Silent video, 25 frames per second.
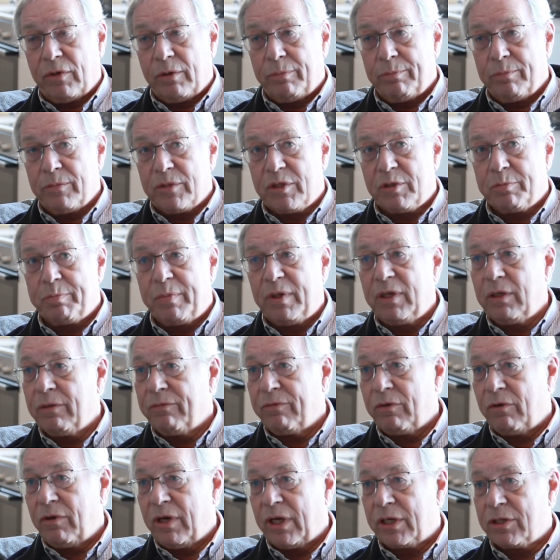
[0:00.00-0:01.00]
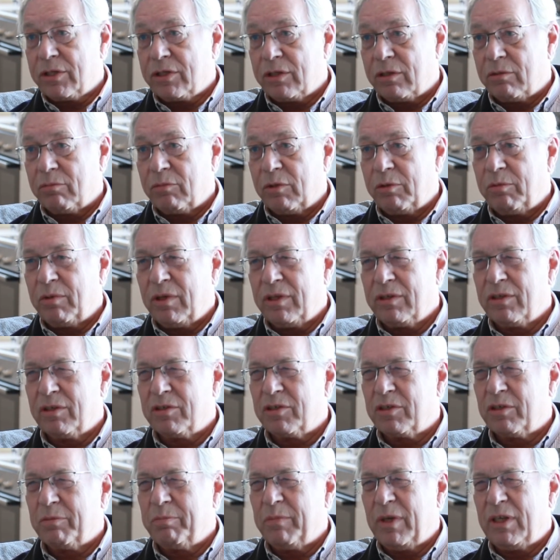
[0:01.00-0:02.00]
speed of erection. We were under
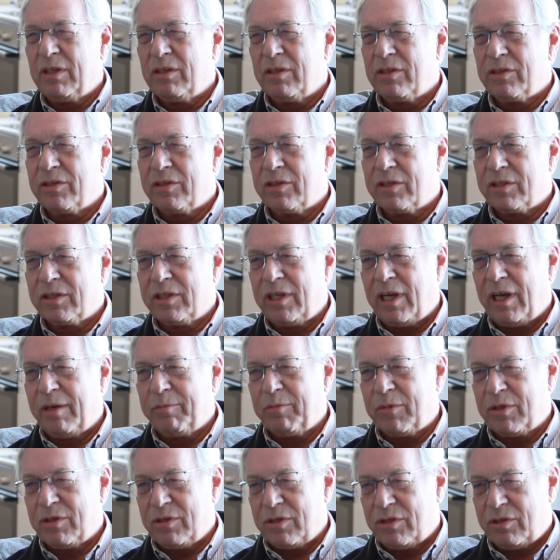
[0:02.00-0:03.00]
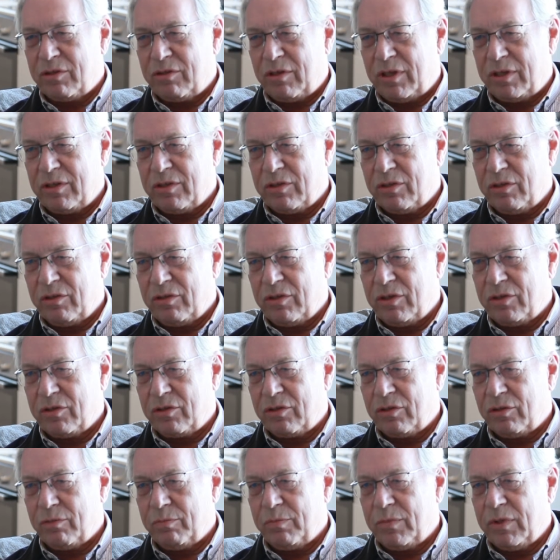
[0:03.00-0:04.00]
tremendous time constraints on the
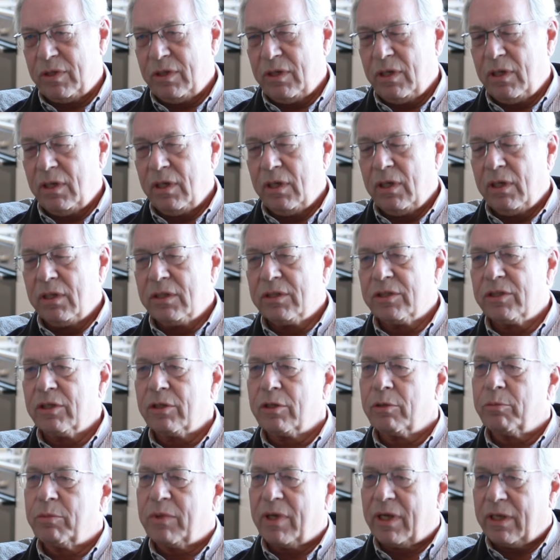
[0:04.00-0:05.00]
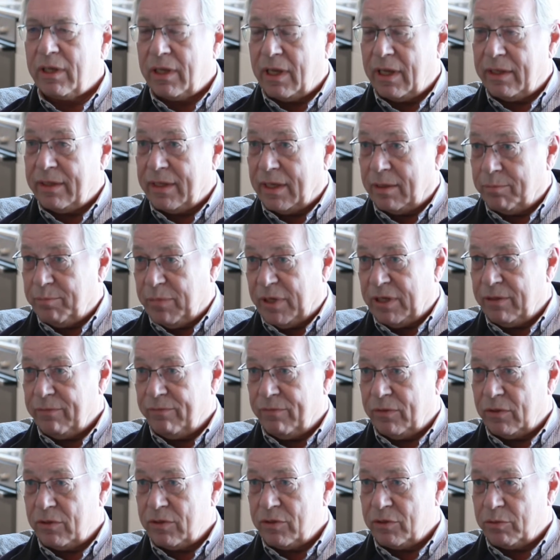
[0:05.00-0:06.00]
job, so it had that
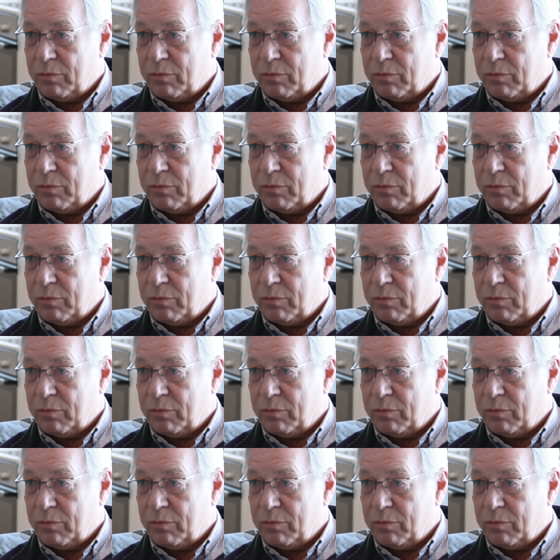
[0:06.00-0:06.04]
benefit as